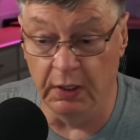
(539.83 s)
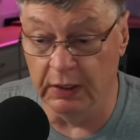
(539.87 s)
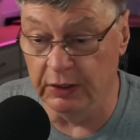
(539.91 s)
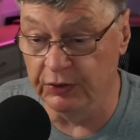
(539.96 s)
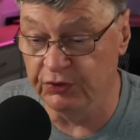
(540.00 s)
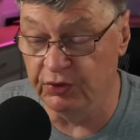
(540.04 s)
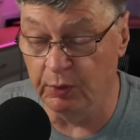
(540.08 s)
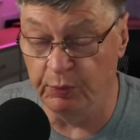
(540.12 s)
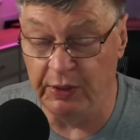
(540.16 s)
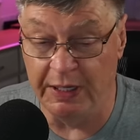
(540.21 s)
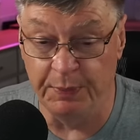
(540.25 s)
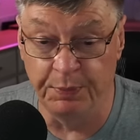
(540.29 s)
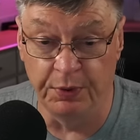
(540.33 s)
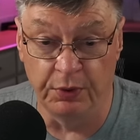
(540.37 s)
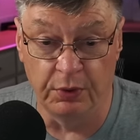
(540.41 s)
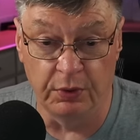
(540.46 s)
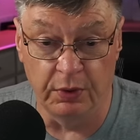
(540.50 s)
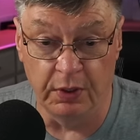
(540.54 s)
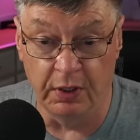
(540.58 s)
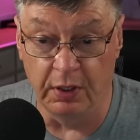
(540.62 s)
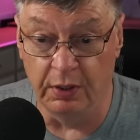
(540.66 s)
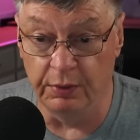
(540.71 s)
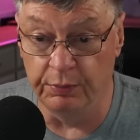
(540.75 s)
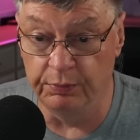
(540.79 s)
Some people
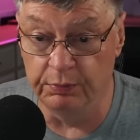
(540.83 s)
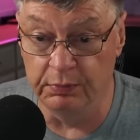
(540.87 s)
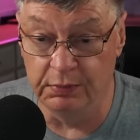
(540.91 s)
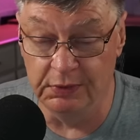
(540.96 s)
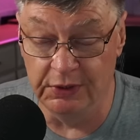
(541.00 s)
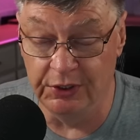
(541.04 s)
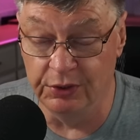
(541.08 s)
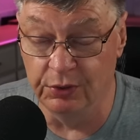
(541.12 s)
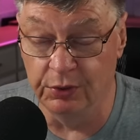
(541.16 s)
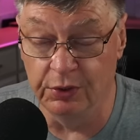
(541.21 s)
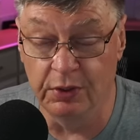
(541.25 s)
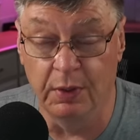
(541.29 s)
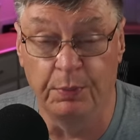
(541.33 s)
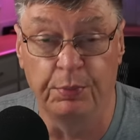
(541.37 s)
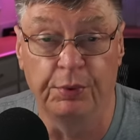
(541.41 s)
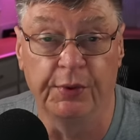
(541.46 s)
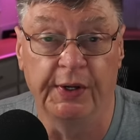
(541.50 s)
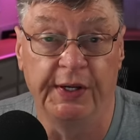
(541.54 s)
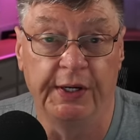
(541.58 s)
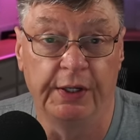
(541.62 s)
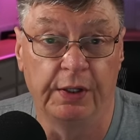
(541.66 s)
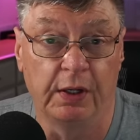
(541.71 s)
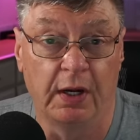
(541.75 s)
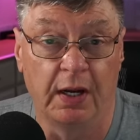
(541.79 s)
are, you know,
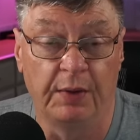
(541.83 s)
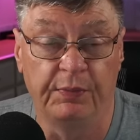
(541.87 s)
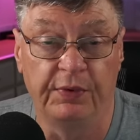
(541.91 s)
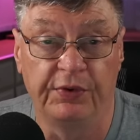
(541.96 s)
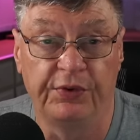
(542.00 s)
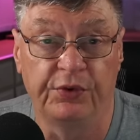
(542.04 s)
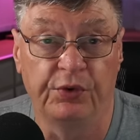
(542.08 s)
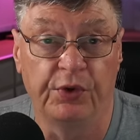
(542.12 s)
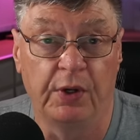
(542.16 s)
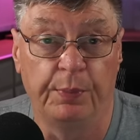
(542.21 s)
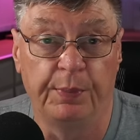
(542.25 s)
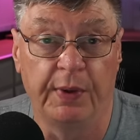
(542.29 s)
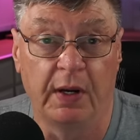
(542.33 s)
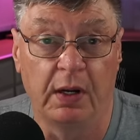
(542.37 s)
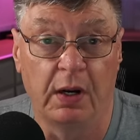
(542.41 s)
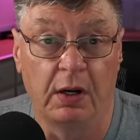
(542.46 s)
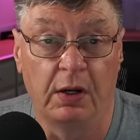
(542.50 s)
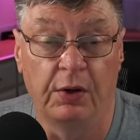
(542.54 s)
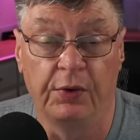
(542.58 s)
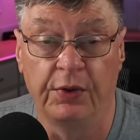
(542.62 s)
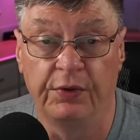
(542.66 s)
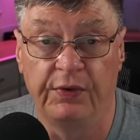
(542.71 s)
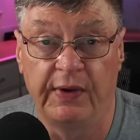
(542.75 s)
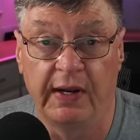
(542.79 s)
complaining, obviously, about
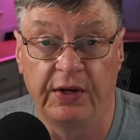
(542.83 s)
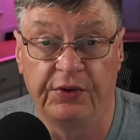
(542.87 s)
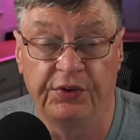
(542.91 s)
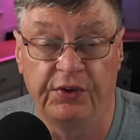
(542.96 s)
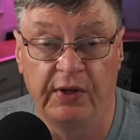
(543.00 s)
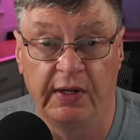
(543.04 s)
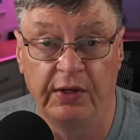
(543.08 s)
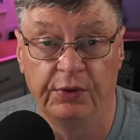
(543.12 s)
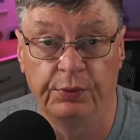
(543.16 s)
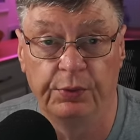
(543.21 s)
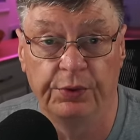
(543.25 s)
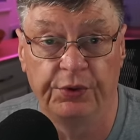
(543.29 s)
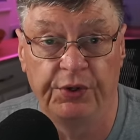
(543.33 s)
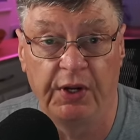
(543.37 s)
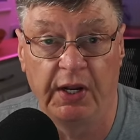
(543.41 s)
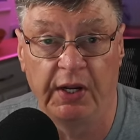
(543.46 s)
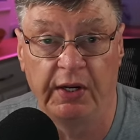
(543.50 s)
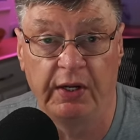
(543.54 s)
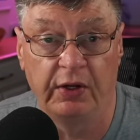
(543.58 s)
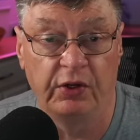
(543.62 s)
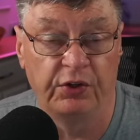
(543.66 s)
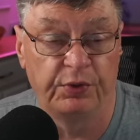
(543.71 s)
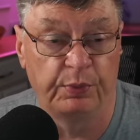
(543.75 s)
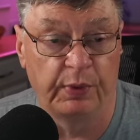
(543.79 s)
all the vaccines we're
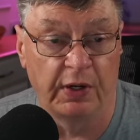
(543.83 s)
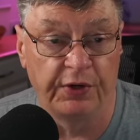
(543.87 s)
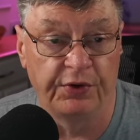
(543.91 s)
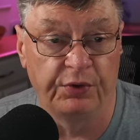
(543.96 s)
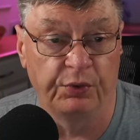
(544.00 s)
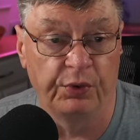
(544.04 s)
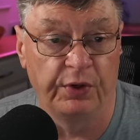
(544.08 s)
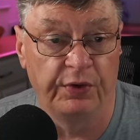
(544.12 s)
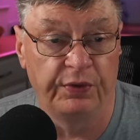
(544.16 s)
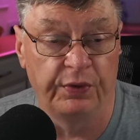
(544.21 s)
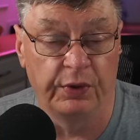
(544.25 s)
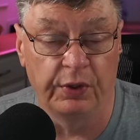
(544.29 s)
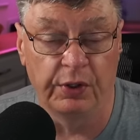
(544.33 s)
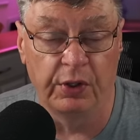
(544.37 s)
taking, especially for